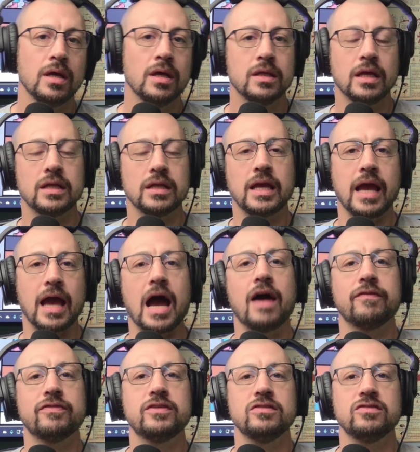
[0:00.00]
that they
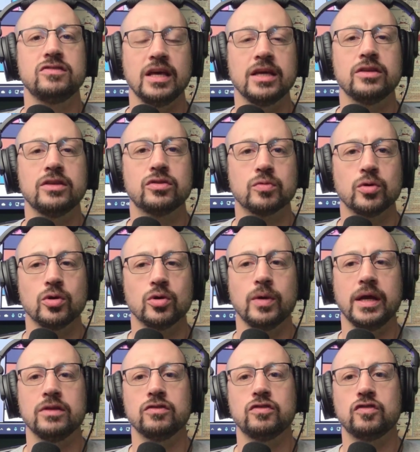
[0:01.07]
have to dig through
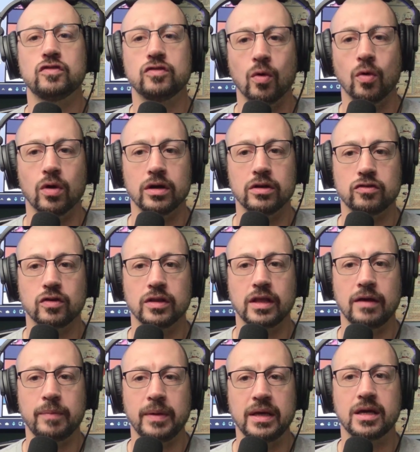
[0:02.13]
and sort. So
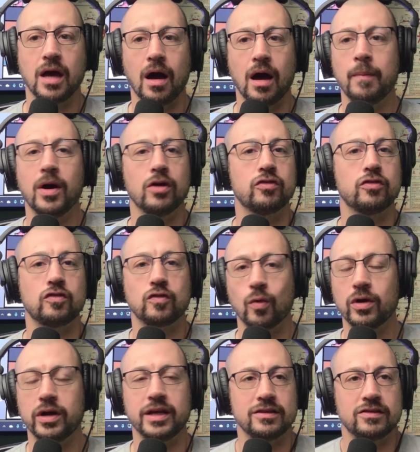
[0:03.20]
they've become a
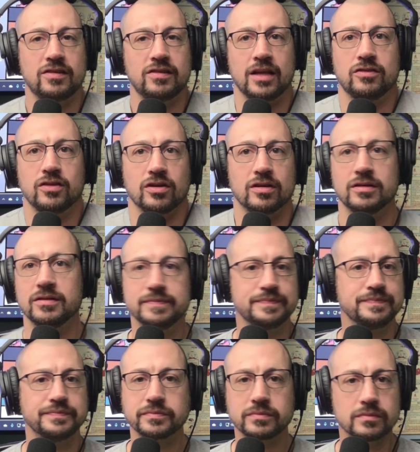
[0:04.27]
sorting center.
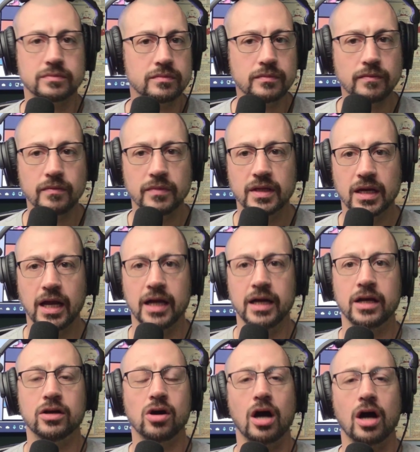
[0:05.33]
And
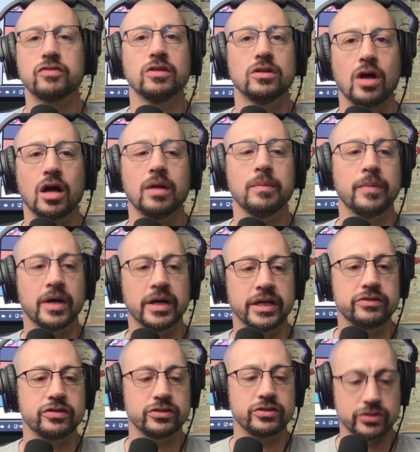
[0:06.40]
it costs a lot of money
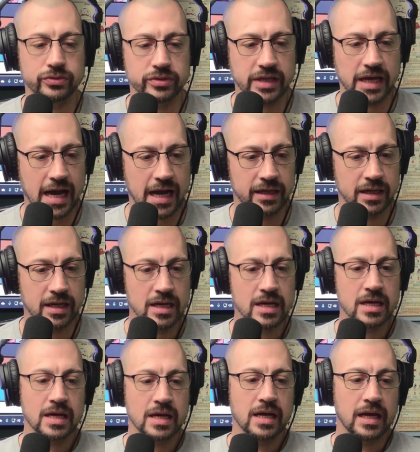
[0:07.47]
to do that.
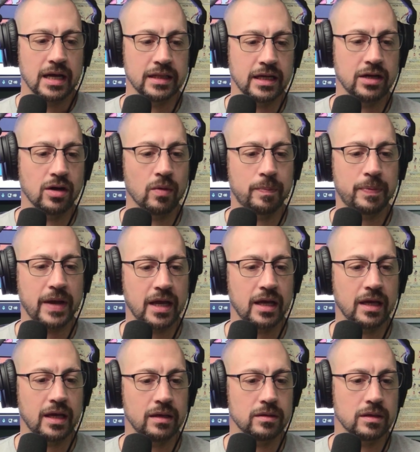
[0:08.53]
And they don't
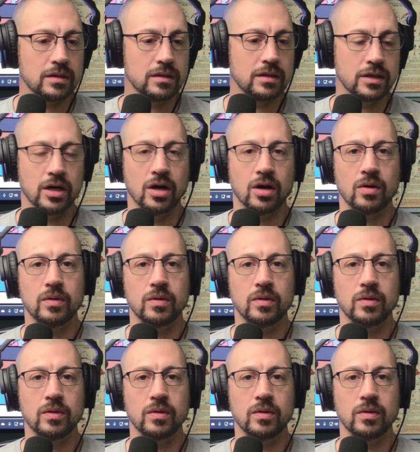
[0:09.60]
pay, you know,